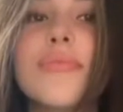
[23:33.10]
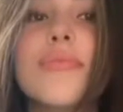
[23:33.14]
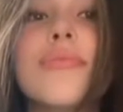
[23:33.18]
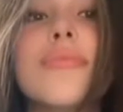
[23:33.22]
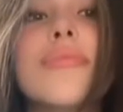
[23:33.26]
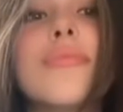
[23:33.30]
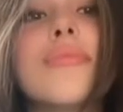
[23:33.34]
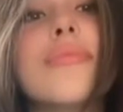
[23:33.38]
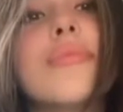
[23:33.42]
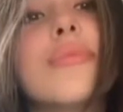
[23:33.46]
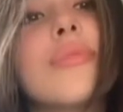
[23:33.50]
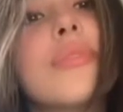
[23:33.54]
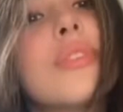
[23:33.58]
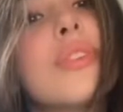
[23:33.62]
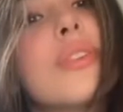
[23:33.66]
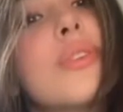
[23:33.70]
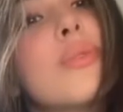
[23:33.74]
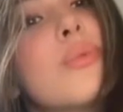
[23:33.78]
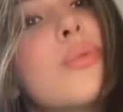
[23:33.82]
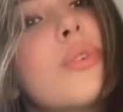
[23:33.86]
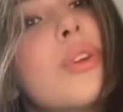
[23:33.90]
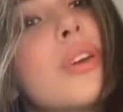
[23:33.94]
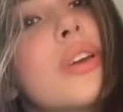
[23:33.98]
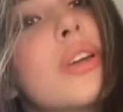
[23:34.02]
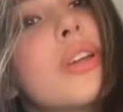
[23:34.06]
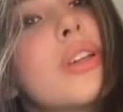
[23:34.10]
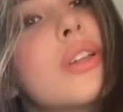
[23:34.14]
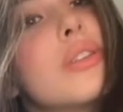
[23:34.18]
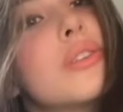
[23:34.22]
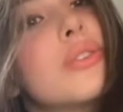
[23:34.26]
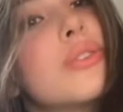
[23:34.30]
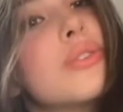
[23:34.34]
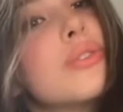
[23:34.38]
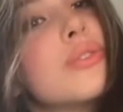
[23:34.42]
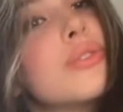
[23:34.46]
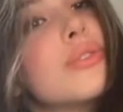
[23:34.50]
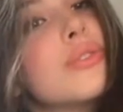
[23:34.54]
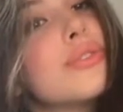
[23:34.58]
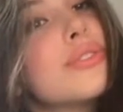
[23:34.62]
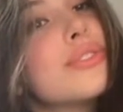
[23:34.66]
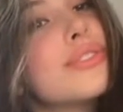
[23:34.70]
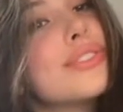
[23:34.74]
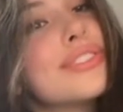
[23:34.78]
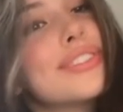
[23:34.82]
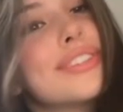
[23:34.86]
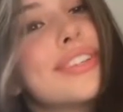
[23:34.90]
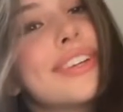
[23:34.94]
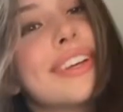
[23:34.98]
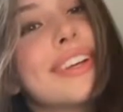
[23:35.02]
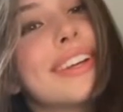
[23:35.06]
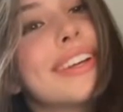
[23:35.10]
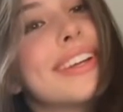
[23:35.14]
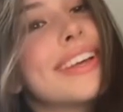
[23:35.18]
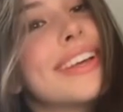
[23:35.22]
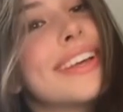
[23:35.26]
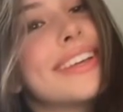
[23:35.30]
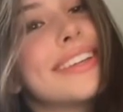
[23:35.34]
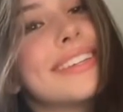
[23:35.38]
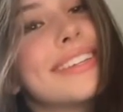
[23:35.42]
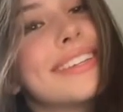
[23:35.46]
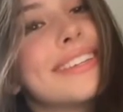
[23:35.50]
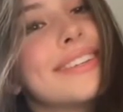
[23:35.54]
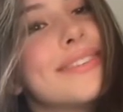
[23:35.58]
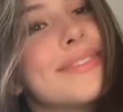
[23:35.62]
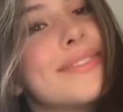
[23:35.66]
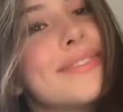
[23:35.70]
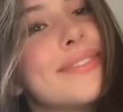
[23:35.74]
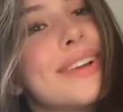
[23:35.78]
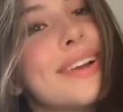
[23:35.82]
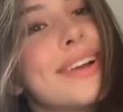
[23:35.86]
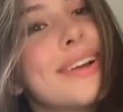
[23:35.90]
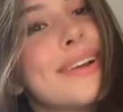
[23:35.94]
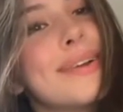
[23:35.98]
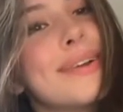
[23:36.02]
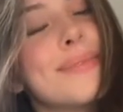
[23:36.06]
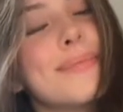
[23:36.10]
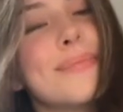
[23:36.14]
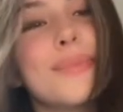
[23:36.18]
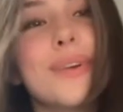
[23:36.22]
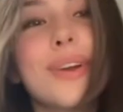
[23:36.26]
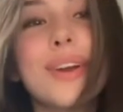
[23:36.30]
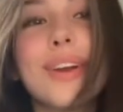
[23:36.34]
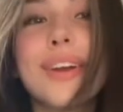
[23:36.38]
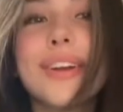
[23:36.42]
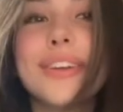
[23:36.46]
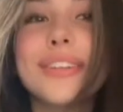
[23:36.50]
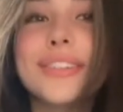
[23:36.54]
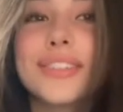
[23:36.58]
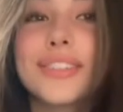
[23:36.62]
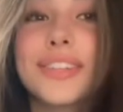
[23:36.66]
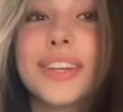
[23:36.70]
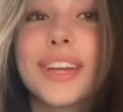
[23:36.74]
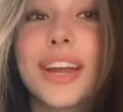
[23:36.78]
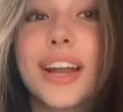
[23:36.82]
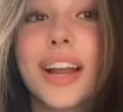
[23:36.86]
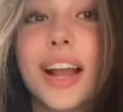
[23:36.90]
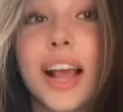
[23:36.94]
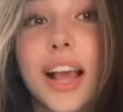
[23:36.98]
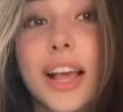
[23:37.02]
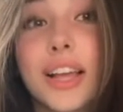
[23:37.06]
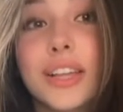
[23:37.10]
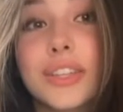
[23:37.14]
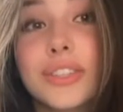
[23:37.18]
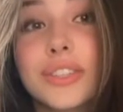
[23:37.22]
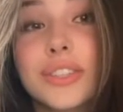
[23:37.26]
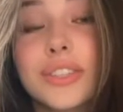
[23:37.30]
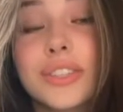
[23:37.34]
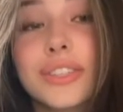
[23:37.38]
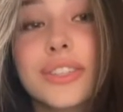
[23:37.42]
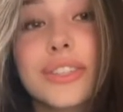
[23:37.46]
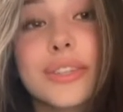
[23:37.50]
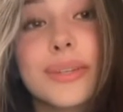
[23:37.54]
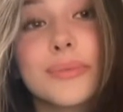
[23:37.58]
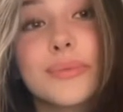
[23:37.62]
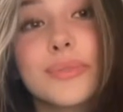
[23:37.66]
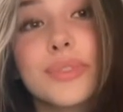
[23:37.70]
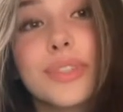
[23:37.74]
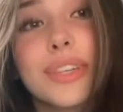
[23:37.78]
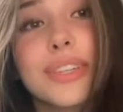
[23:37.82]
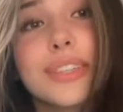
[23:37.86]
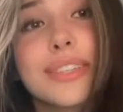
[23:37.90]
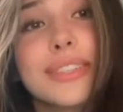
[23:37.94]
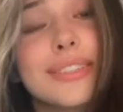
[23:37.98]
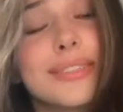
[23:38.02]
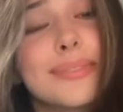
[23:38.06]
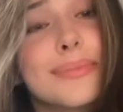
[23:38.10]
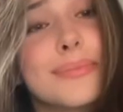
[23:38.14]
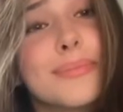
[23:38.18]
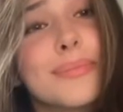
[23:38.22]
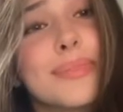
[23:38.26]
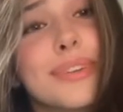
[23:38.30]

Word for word: Oh, it's just all on camera. Like these girls, they're not faking it. Like them fighting for them not to